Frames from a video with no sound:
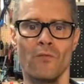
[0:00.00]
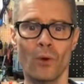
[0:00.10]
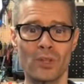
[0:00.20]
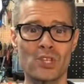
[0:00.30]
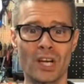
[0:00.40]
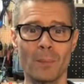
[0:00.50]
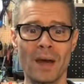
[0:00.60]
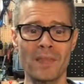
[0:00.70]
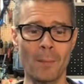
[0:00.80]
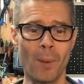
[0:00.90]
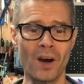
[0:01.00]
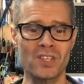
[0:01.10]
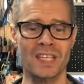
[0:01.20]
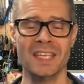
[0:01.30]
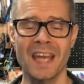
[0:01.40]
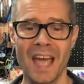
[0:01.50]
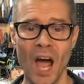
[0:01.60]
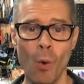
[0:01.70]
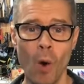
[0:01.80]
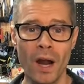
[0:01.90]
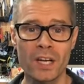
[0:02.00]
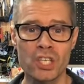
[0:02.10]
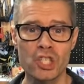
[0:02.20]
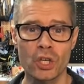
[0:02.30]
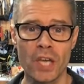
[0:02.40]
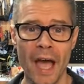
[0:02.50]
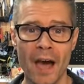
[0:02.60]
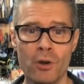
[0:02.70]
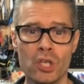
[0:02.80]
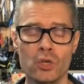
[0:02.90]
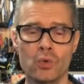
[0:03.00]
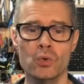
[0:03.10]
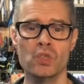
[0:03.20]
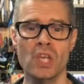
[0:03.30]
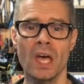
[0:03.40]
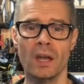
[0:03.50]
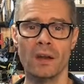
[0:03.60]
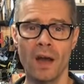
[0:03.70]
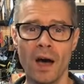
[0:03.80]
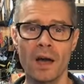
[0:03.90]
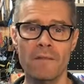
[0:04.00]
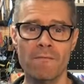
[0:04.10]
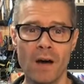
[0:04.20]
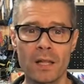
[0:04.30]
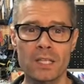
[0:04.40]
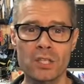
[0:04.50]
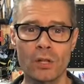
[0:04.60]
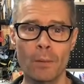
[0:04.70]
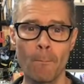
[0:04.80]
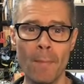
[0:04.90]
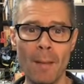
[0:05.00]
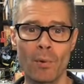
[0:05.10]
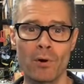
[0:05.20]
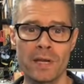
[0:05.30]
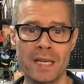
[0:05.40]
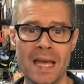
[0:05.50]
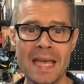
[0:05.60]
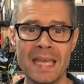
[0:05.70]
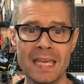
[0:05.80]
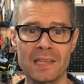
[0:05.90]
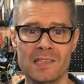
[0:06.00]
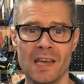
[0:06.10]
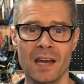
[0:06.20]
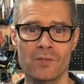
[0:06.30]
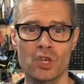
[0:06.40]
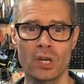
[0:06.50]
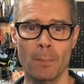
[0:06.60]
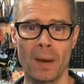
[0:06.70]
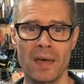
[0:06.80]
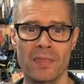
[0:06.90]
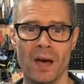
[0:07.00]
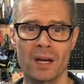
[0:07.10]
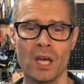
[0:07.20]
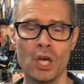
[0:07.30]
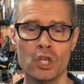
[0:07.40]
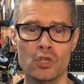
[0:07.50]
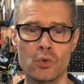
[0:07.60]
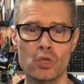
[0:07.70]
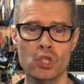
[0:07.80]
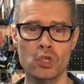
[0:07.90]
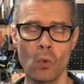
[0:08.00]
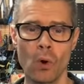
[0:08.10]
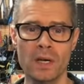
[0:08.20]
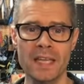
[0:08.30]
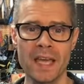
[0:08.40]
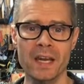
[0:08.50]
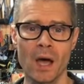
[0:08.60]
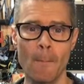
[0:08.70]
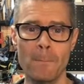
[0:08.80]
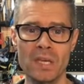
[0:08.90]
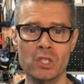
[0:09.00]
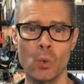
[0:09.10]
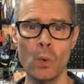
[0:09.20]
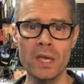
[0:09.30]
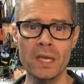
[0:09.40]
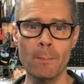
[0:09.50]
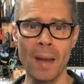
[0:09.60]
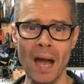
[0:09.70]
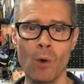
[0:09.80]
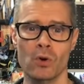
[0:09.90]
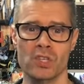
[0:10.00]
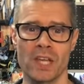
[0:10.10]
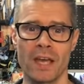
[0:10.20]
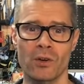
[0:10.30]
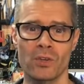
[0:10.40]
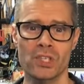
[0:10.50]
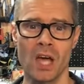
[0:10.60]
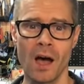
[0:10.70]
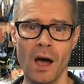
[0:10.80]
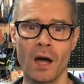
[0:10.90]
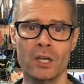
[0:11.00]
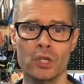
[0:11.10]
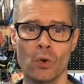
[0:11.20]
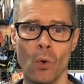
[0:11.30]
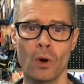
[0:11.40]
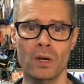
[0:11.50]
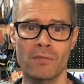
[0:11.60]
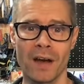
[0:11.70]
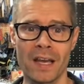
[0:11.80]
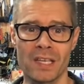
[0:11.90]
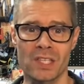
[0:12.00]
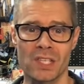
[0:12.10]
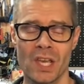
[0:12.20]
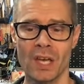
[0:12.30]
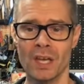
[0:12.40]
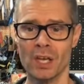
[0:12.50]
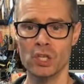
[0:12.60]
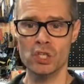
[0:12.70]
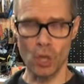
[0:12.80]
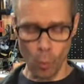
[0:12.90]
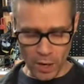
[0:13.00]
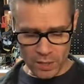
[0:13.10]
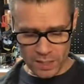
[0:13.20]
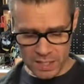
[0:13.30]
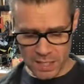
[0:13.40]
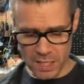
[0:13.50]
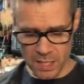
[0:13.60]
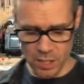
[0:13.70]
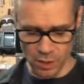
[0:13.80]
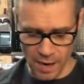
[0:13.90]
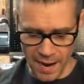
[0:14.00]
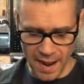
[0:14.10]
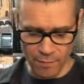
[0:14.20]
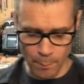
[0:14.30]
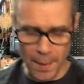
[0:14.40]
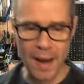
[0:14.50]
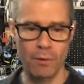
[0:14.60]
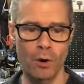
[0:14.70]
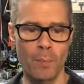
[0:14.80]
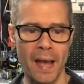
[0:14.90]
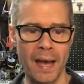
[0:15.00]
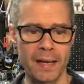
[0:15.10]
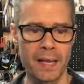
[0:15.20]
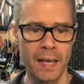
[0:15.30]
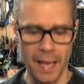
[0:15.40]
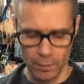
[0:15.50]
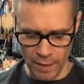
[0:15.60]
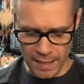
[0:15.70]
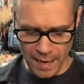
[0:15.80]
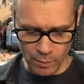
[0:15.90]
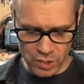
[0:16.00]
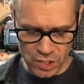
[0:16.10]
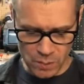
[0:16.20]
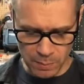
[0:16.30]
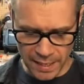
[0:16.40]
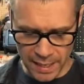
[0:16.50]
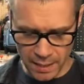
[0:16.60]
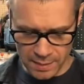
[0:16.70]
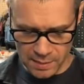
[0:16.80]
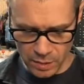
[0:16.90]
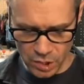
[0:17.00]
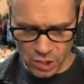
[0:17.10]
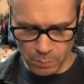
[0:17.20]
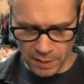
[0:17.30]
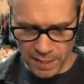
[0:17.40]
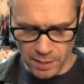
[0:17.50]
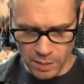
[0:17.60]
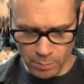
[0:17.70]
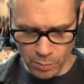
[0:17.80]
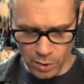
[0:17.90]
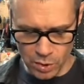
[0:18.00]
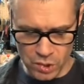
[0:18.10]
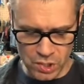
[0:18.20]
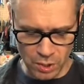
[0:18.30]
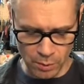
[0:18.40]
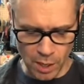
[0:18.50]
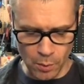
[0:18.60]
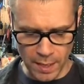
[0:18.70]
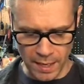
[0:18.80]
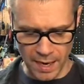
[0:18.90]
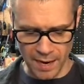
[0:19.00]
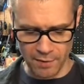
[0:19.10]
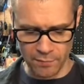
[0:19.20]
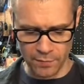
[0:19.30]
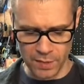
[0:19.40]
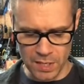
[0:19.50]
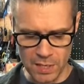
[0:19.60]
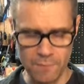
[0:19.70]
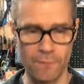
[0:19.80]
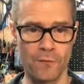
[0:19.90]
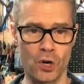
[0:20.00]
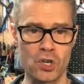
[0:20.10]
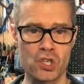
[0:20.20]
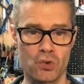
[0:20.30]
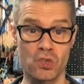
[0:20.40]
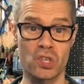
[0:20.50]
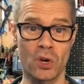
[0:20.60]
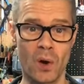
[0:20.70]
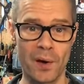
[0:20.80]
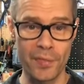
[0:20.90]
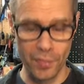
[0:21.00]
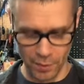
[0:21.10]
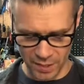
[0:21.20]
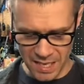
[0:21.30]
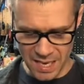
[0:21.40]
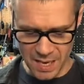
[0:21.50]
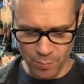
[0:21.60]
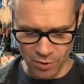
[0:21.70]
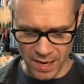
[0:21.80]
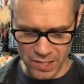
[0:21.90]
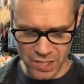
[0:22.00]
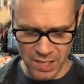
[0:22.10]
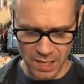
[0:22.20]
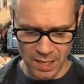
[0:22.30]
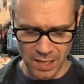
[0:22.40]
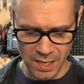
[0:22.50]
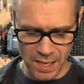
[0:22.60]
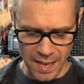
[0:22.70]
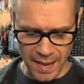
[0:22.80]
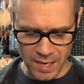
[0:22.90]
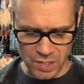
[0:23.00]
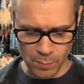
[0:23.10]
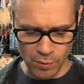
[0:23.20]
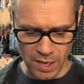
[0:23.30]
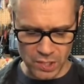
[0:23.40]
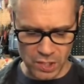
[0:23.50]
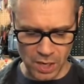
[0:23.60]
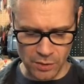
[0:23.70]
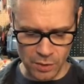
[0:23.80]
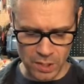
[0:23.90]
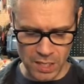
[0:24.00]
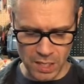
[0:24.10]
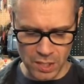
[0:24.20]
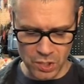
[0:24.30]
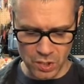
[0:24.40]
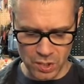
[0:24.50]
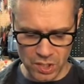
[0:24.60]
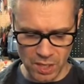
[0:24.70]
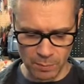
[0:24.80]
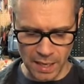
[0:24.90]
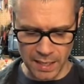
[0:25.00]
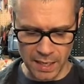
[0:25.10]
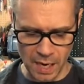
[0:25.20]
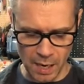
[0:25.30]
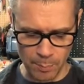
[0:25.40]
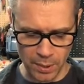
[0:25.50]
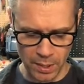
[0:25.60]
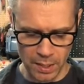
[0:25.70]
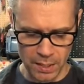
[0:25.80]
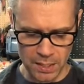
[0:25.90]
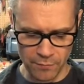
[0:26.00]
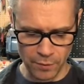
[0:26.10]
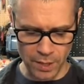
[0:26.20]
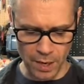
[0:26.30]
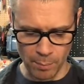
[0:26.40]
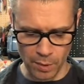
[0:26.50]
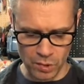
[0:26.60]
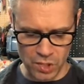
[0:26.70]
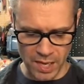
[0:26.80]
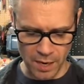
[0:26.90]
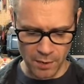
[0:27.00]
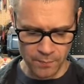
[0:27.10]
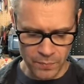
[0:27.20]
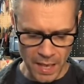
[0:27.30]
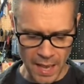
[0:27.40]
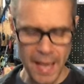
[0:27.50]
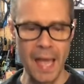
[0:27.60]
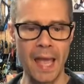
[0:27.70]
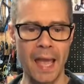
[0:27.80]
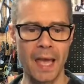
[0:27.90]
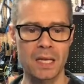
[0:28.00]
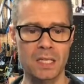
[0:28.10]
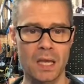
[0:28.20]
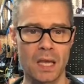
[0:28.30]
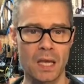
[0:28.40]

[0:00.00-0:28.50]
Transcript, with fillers: For the CircuitPython Parsec today, I wanted to show you how to use non-volatile memory inside of CircuitPython to store data between power cycles on your device. So what you can see here, I have a macro pad, and right now it's displaying on its little display the number zero, and I have the first or zeroth key pressed. As I press other keys, you can see I'm lighting up different numbers there, and